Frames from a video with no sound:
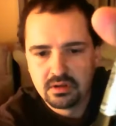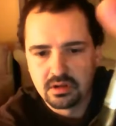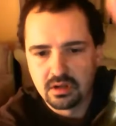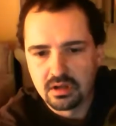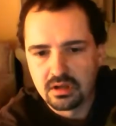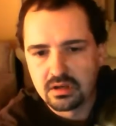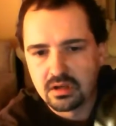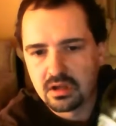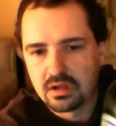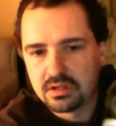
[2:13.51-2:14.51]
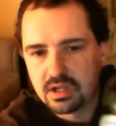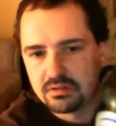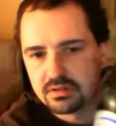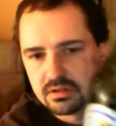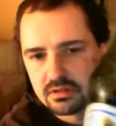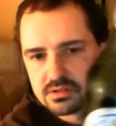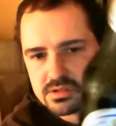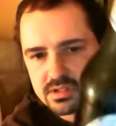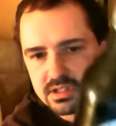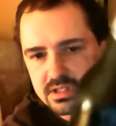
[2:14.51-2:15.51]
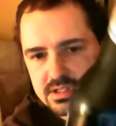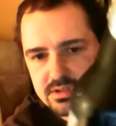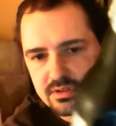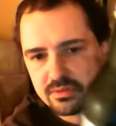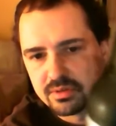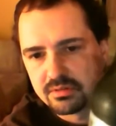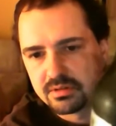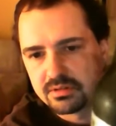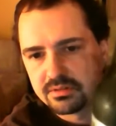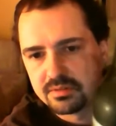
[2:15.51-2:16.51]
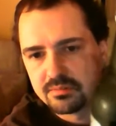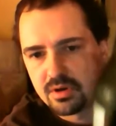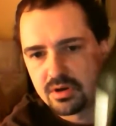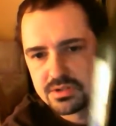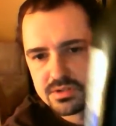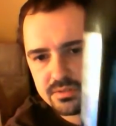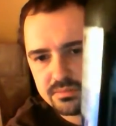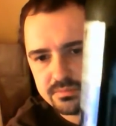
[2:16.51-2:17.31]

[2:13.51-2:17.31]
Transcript: And uh, down here it's Guinness all the way around embossed.